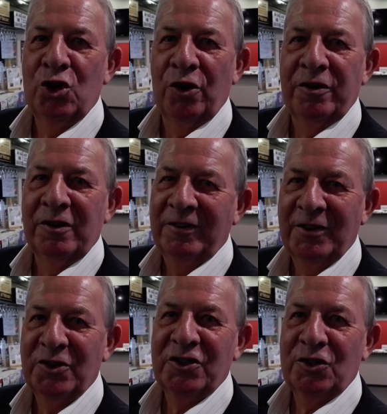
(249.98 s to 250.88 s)
"John,
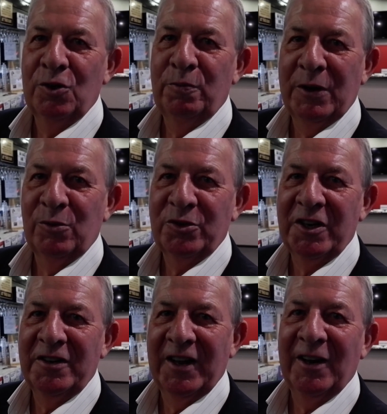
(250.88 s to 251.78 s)
there's two people
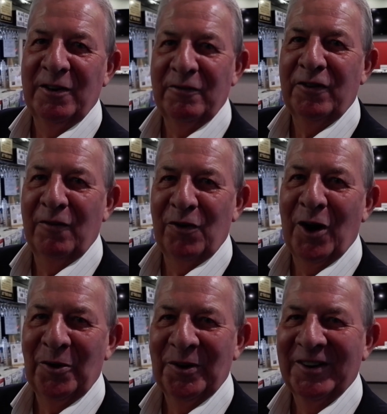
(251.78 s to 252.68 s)
sitting down in the front
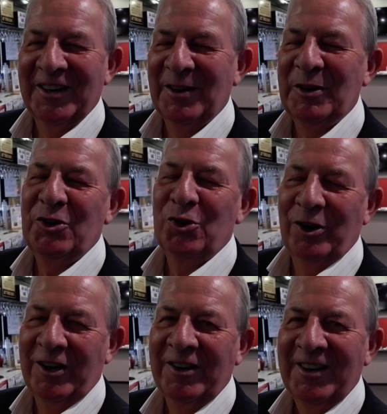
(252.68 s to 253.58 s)
row," and I went,
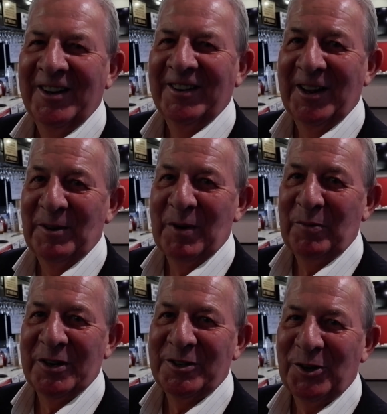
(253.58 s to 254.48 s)
"Joy." They're the
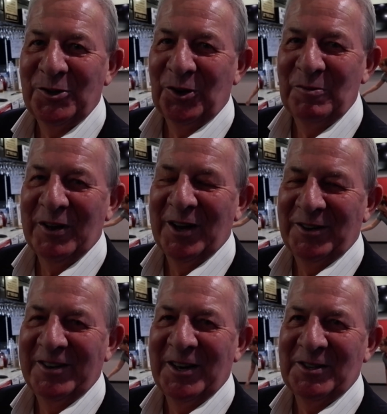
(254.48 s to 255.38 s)
Muppets. I took them
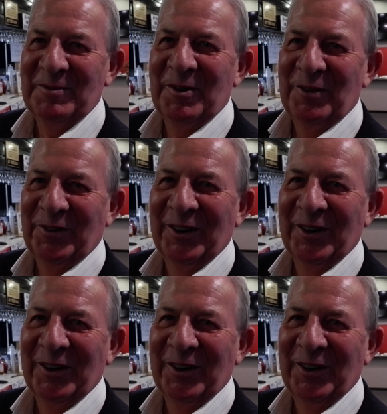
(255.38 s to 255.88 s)
down to dust them off.